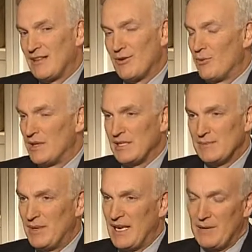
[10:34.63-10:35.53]
no one has
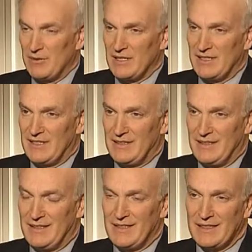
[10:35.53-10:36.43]
been able
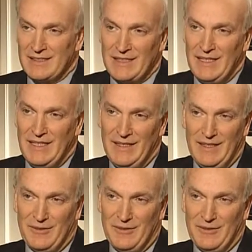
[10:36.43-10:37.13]
to see